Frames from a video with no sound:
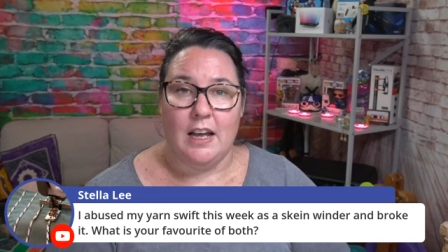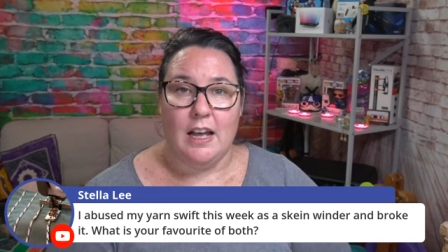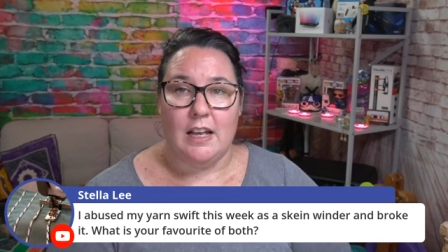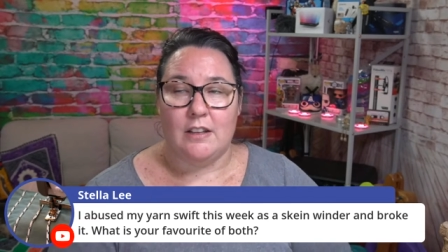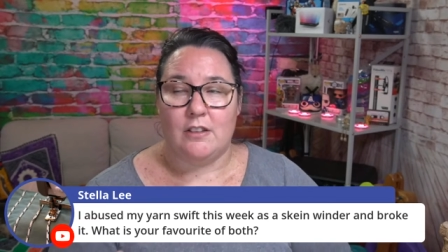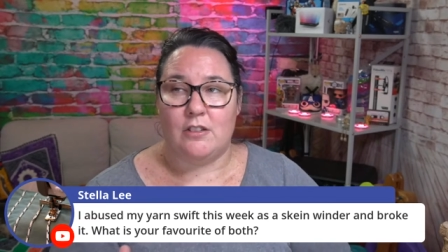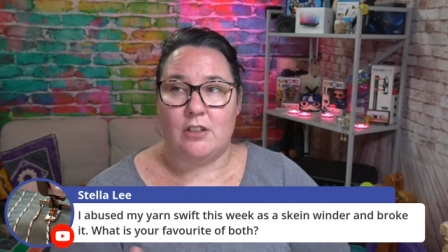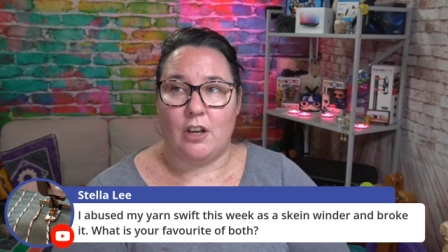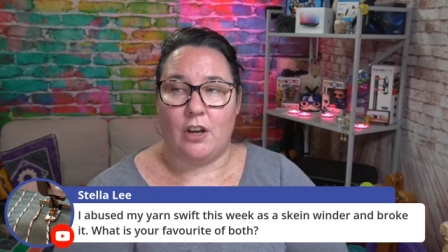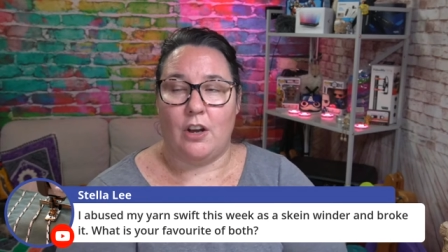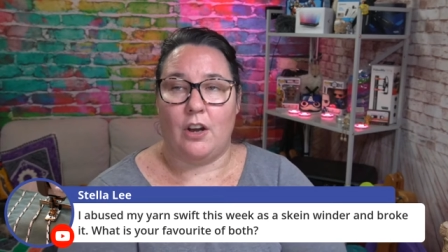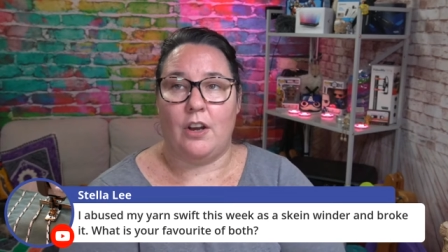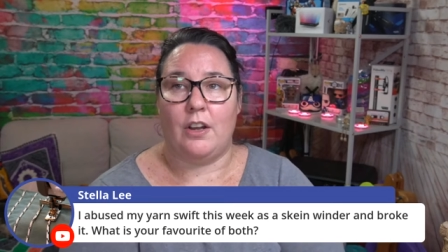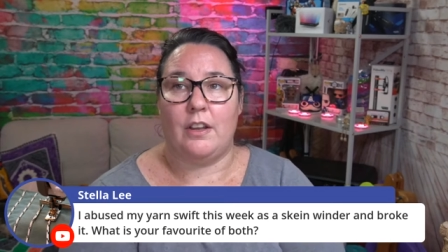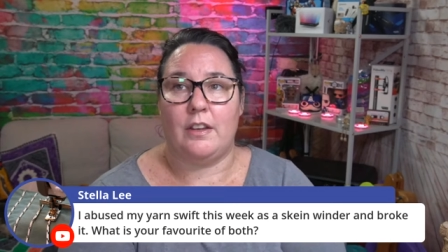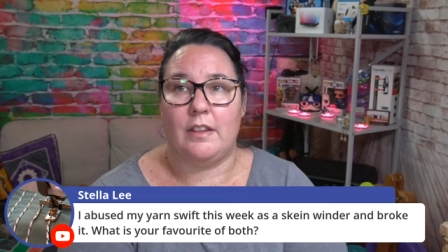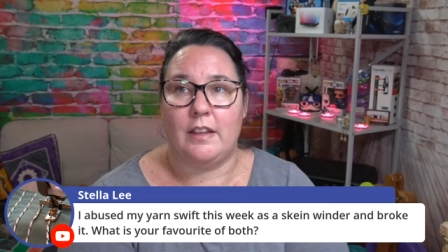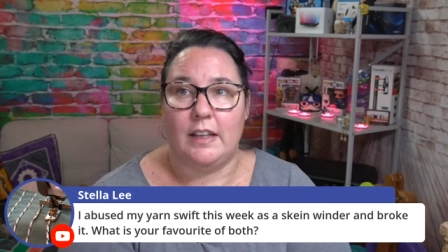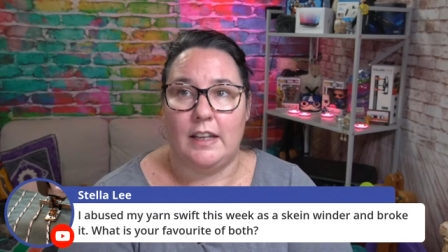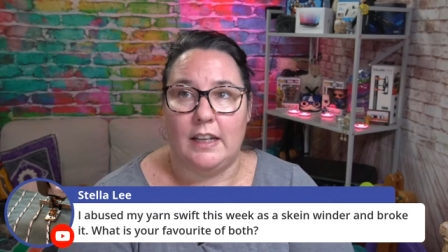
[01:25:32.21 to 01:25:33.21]
So
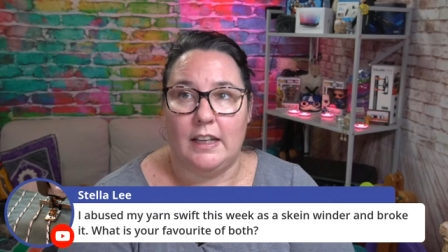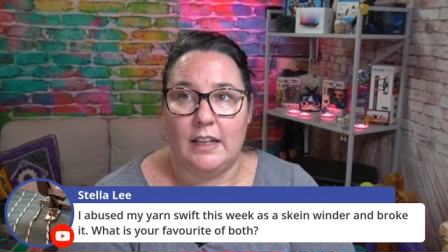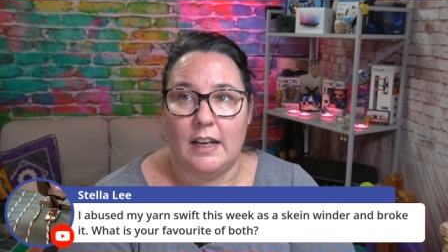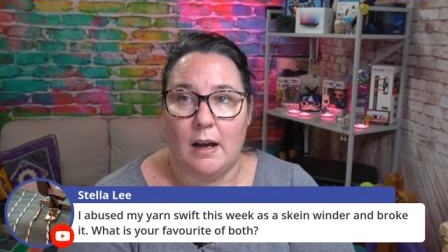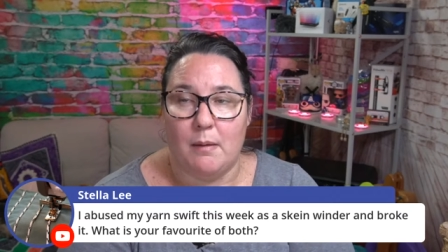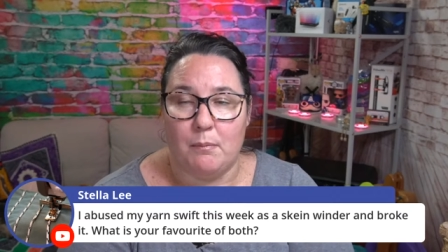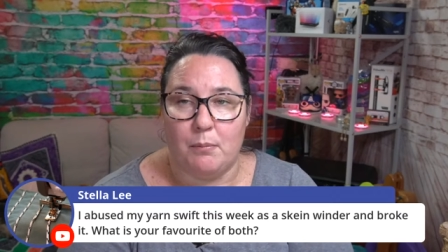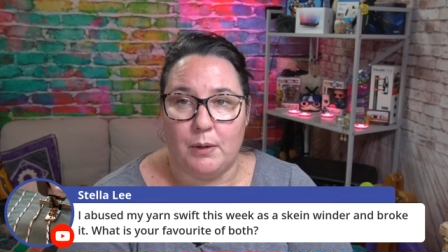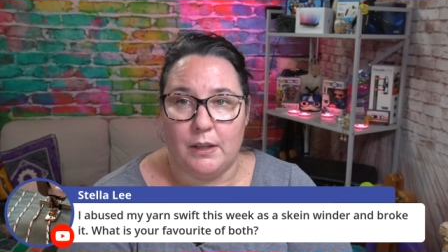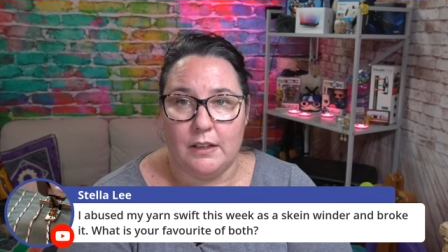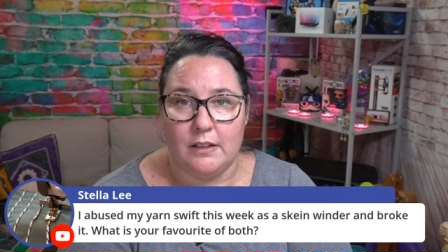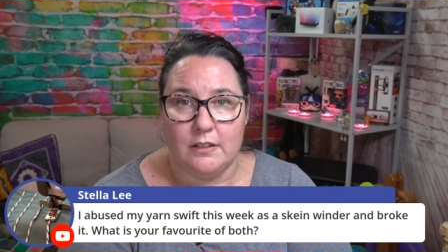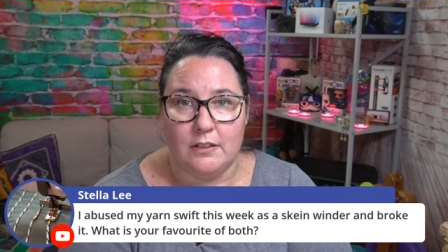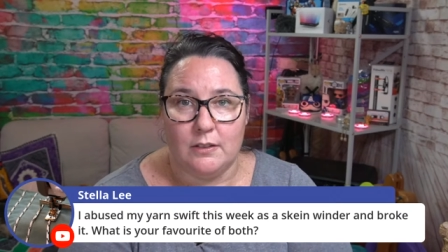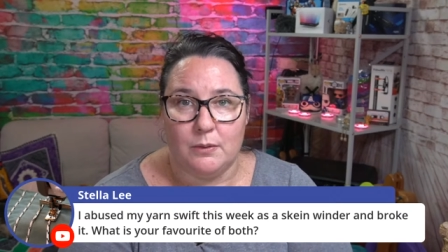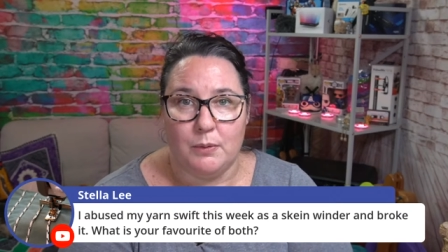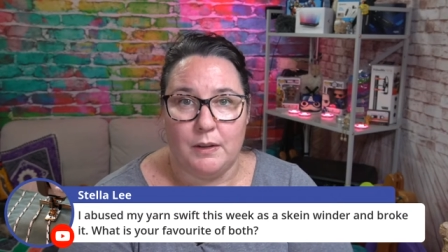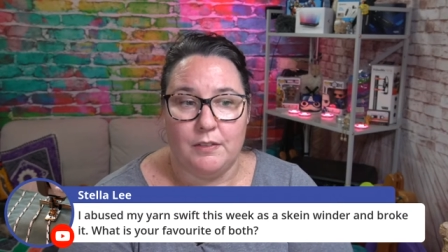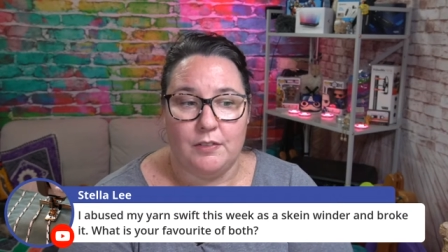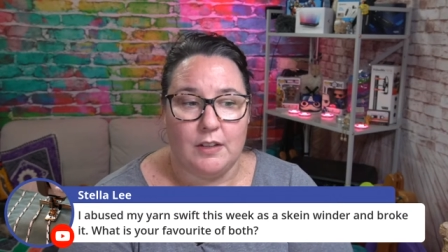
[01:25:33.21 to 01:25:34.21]
the umbrella
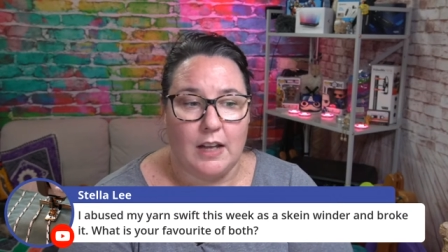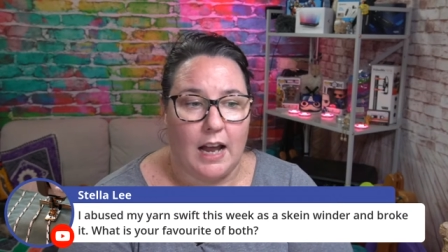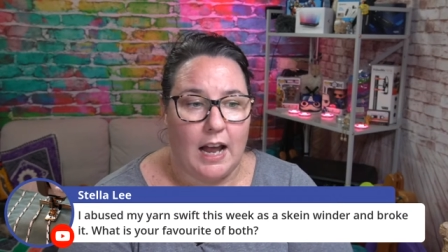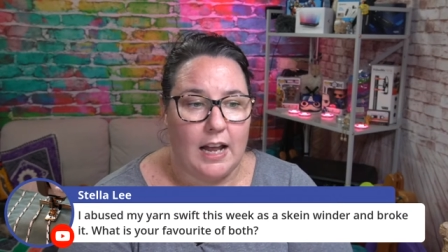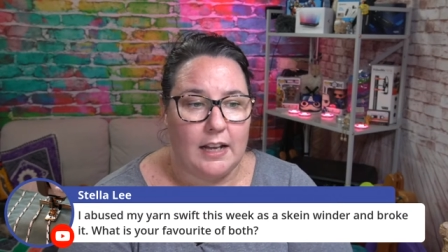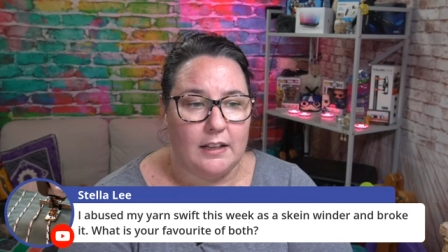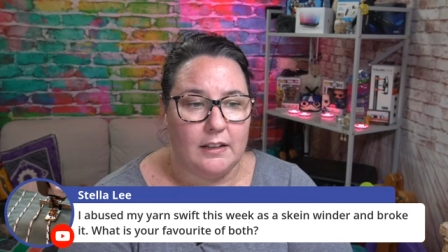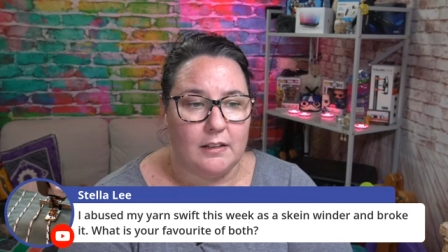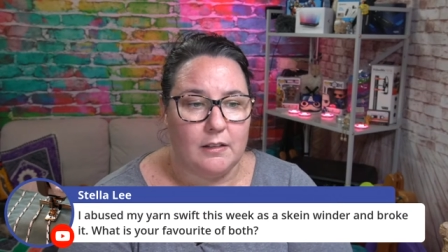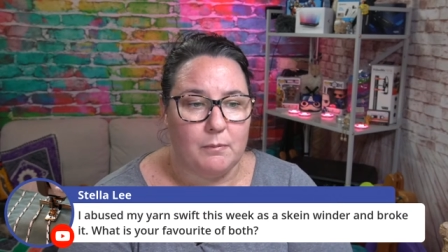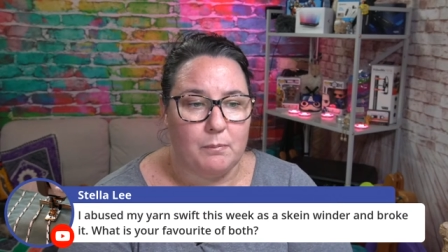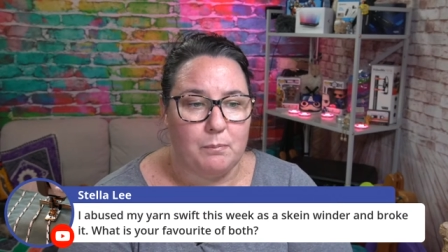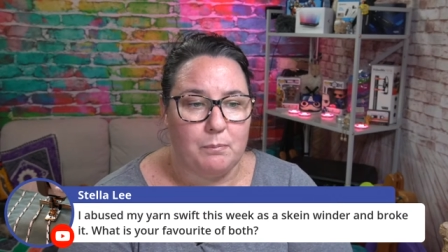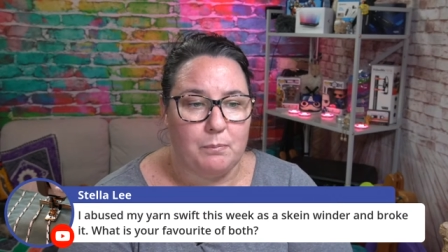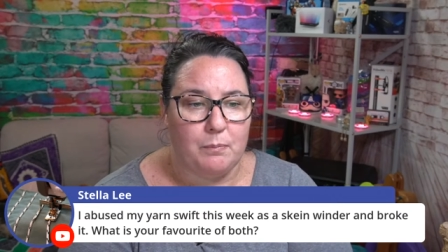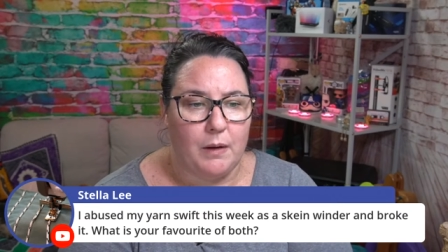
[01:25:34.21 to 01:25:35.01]
swifts and